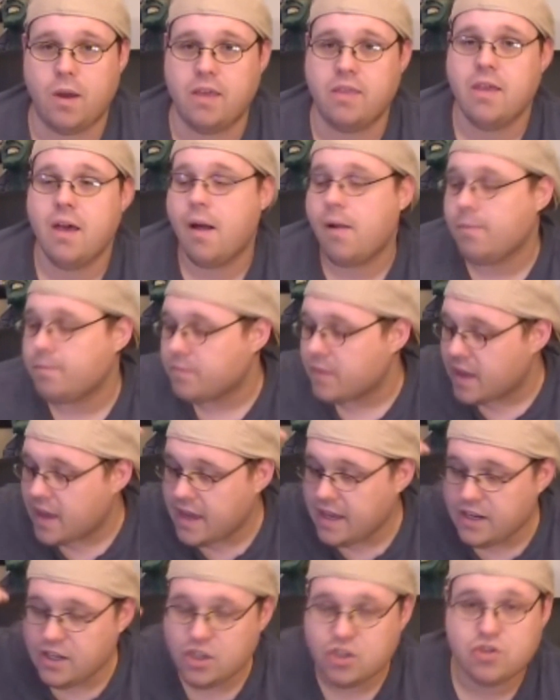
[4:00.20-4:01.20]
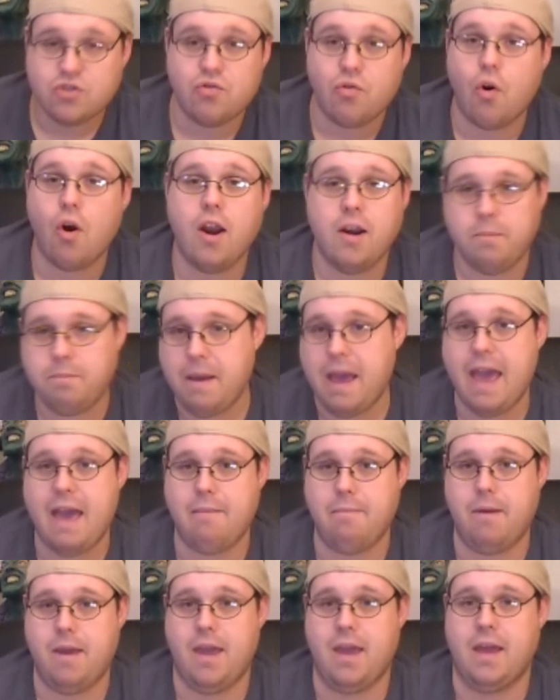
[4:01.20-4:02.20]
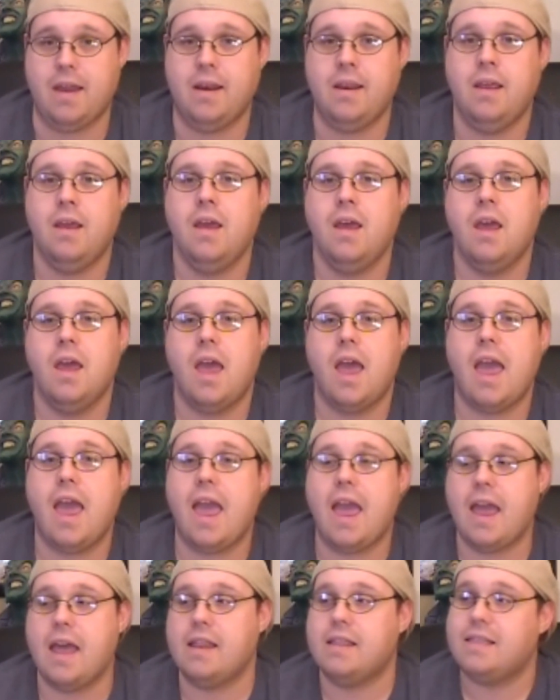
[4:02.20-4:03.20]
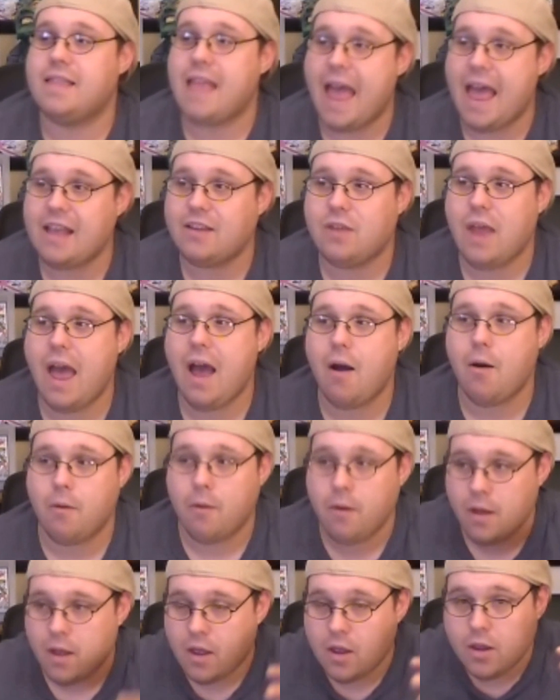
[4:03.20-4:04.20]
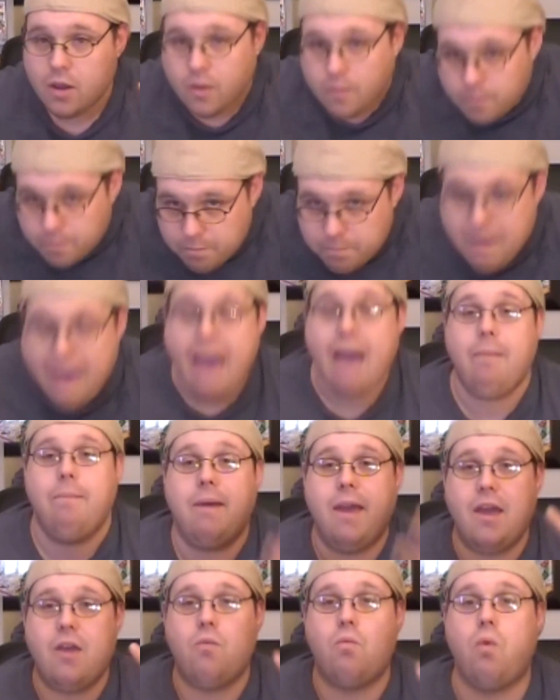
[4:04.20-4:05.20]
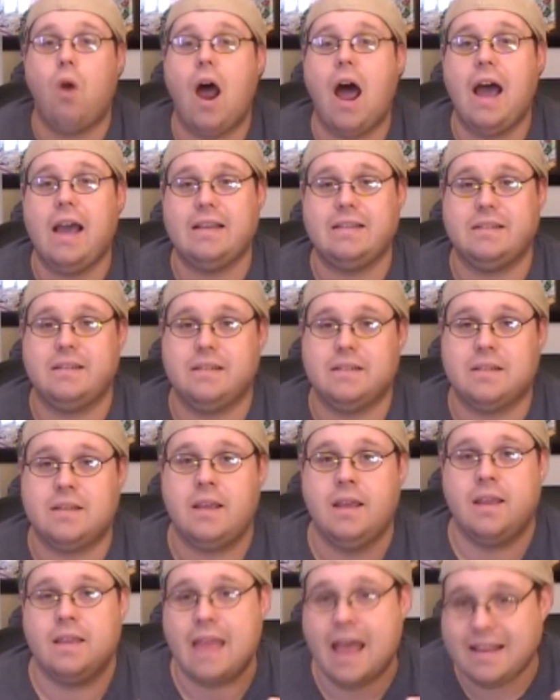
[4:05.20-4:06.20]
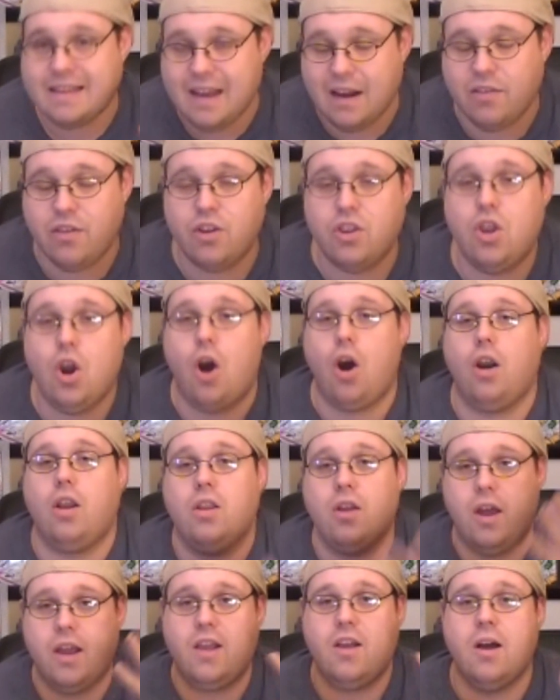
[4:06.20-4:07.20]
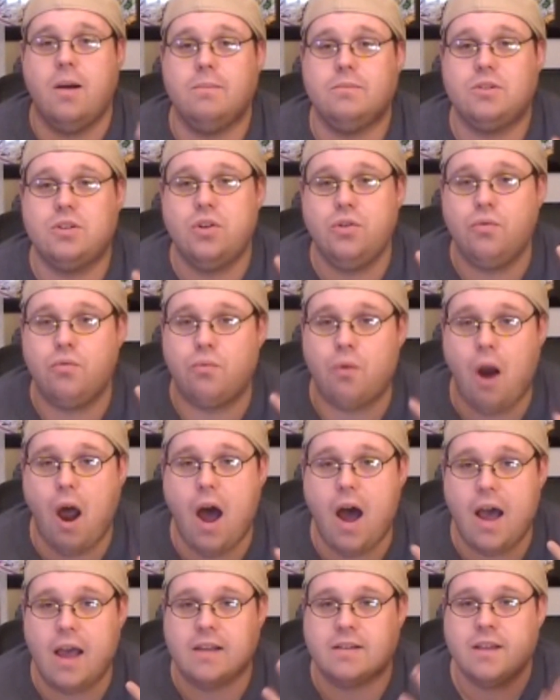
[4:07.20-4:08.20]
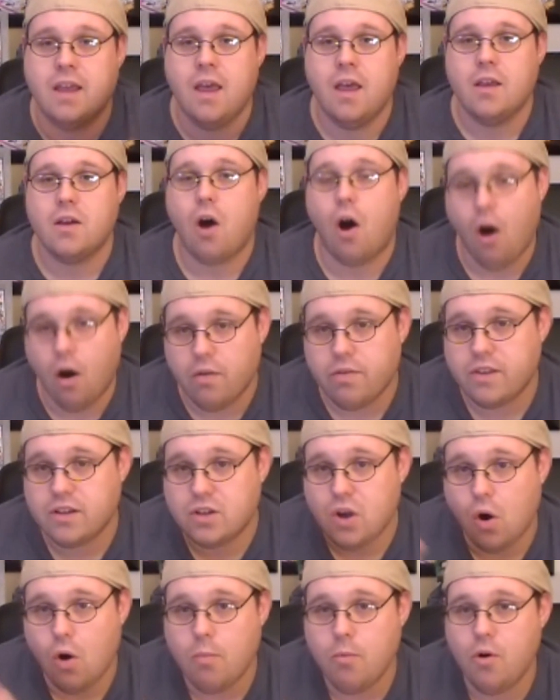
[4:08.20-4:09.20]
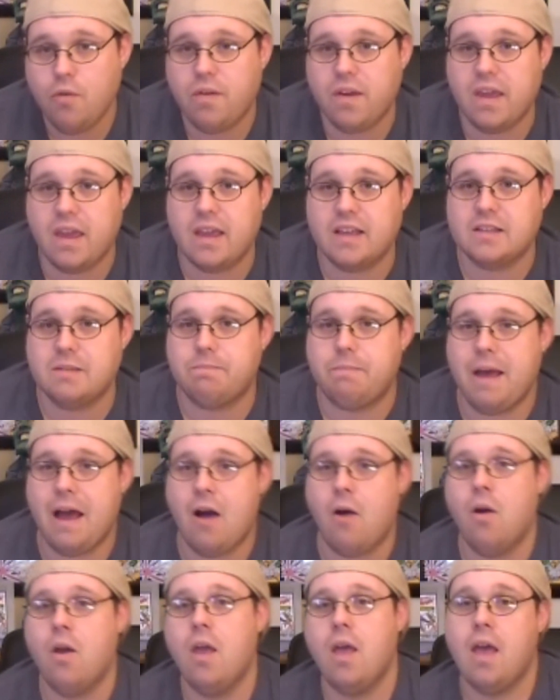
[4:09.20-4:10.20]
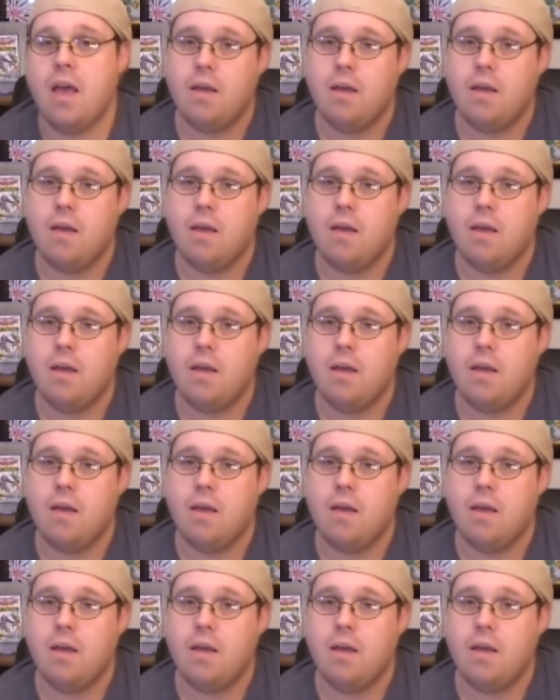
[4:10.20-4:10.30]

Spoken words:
with. He destroyed Batman, and that's how Batman rises. That's how the Dark Knight comes to rise. This whole movie is about